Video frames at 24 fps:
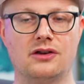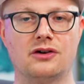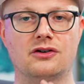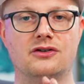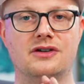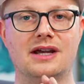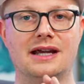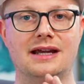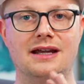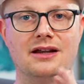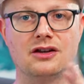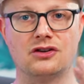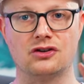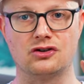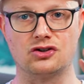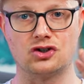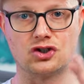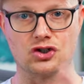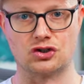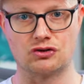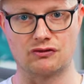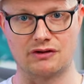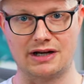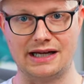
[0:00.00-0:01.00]
They're taking the
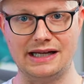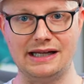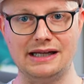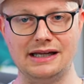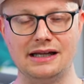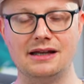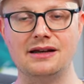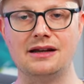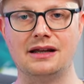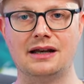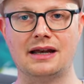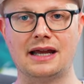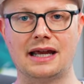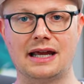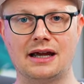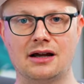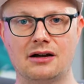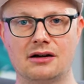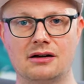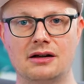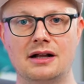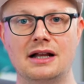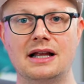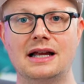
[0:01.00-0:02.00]
straight Indian
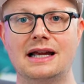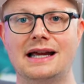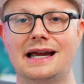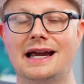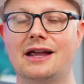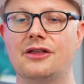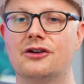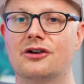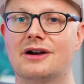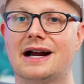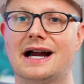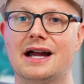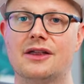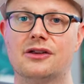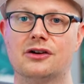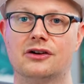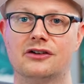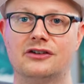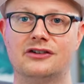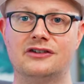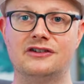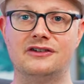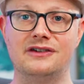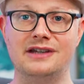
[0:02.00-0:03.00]
hair and they're
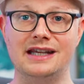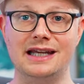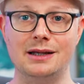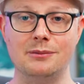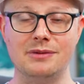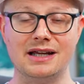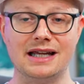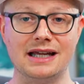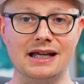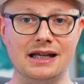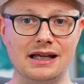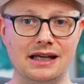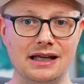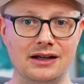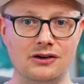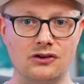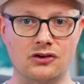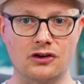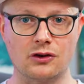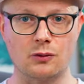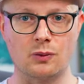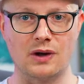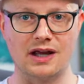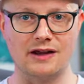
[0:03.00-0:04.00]
either steaming it
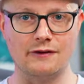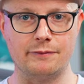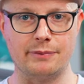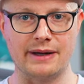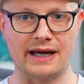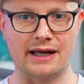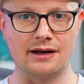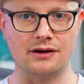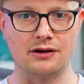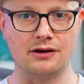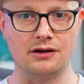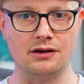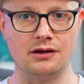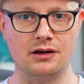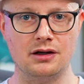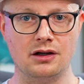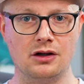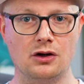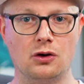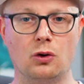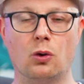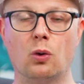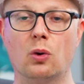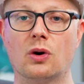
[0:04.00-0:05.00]
into the wave pattern
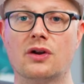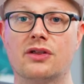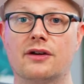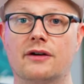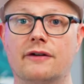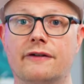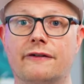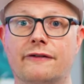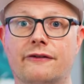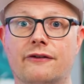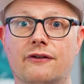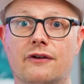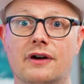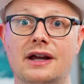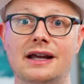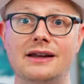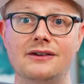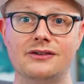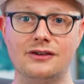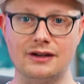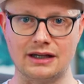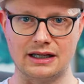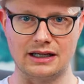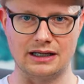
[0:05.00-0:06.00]
or they're
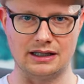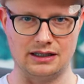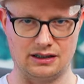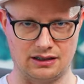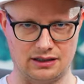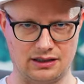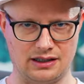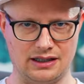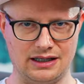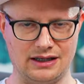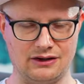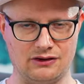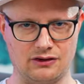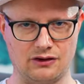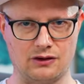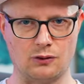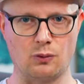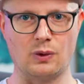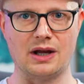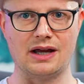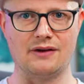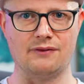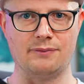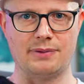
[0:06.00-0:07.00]
freezing it into
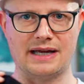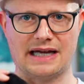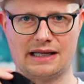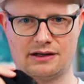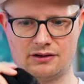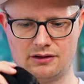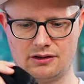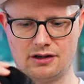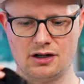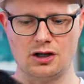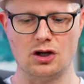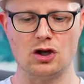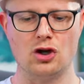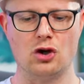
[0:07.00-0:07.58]
the wave pattern,